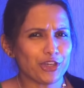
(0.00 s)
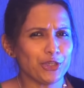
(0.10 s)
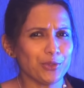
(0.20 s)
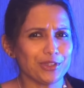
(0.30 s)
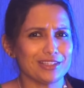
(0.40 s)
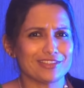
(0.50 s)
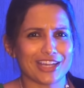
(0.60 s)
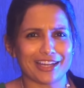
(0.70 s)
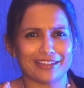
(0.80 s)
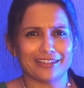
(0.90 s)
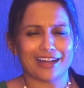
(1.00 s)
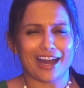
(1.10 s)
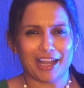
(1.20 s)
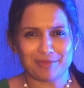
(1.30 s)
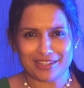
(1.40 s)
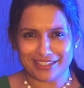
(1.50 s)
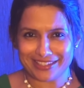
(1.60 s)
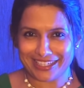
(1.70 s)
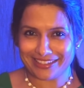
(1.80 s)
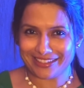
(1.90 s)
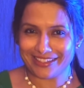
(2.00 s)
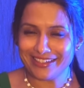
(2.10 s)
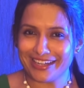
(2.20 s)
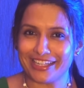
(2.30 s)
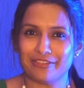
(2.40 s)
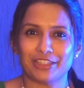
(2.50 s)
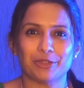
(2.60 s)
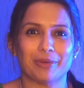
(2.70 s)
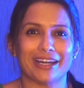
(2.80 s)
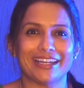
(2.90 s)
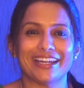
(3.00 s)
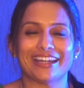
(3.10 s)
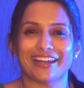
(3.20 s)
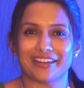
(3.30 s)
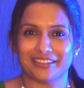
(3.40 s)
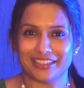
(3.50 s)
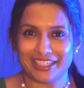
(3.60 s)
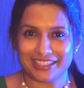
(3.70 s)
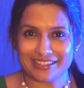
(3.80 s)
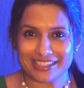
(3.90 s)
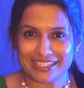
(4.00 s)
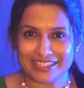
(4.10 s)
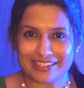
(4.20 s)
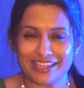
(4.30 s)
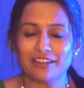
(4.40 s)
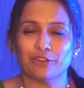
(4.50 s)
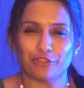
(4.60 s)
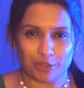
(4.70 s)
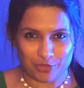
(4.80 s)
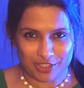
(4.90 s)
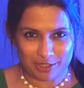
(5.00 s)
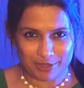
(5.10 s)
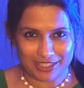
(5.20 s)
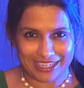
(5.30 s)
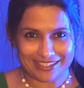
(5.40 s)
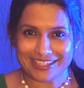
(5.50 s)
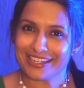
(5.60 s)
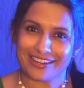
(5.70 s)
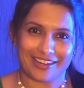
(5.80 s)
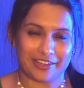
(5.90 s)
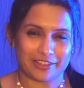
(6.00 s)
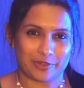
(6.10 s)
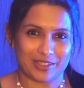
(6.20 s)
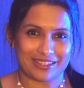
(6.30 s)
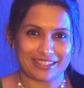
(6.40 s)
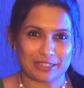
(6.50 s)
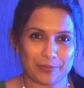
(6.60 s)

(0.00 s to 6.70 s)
you're new to this channel, I'm CS Keerthana. I live in Dubai and I run the consultancy, a firm which is specialized in NRI services.